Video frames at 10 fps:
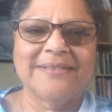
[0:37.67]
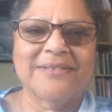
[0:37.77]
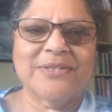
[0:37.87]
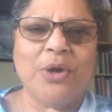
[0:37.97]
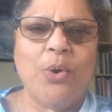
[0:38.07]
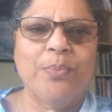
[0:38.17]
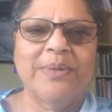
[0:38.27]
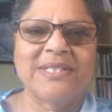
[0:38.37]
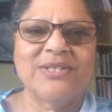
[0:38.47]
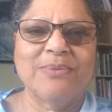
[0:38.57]
scope
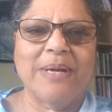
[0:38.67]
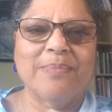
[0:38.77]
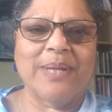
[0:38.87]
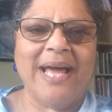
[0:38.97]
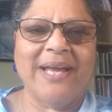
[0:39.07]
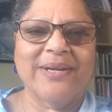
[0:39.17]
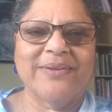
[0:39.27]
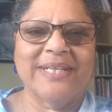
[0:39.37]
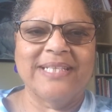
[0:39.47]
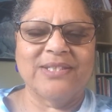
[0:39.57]
into my
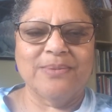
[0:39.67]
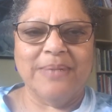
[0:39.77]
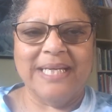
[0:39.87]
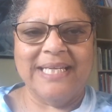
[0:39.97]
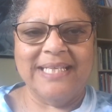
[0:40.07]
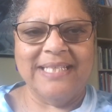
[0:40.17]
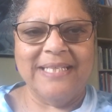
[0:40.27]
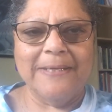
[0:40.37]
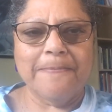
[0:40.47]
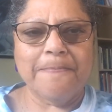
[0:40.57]
bladder and into my
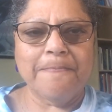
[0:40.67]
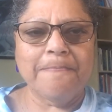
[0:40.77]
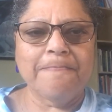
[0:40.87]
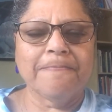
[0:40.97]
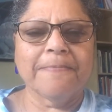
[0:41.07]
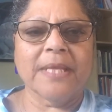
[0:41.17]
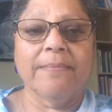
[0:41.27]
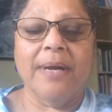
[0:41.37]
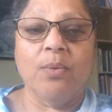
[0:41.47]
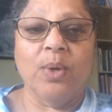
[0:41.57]
kidney,
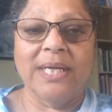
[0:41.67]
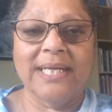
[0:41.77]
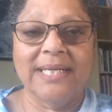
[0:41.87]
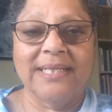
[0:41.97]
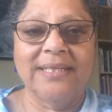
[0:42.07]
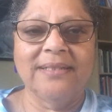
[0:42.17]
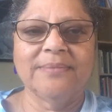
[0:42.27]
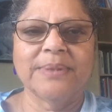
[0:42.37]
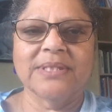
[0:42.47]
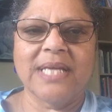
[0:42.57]
my one kidney,
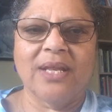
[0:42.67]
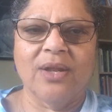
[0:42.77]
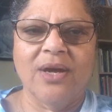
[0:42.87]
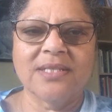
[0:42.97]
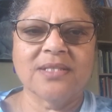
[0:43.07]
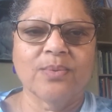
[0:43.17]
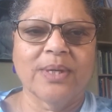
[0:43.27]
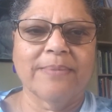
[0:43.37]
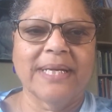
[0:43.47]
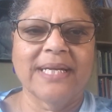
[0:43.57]
because I had lost
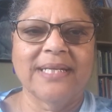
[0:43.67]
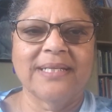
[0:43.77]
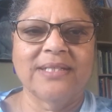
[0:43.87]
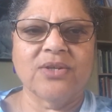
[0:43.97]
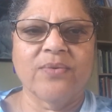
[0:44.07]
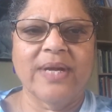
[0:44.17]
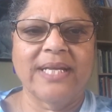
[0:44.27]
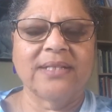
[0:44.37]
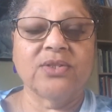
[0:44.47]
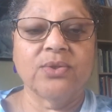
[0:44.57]
one of my kidneys
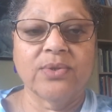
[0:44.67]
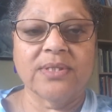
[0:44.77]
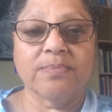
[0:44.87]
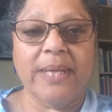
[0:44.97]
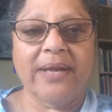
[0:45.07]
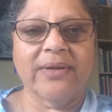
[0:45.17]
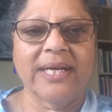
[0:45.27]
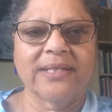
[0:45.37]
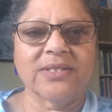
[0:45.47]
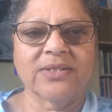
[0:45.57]
already to this bladder
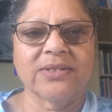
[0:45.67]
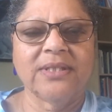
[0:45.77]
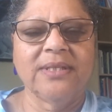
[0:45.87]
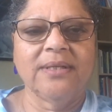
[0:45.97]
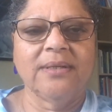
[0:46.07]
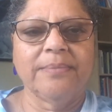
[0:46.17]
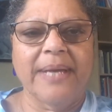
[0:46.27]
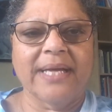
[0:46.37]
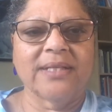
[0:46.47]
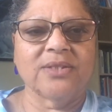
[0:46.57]
cancer
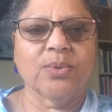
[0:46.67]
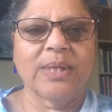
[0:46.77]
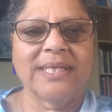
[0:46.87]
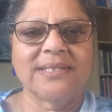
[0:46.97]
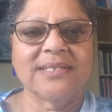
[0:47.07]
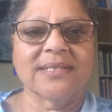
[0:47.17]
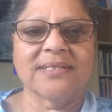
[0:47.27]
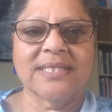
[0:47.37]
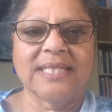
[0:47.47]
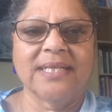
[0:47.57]
back in
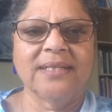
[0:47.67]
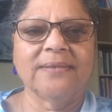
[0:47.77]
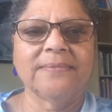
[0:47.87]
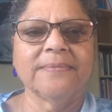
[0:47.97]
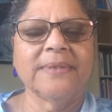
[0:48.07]
2016.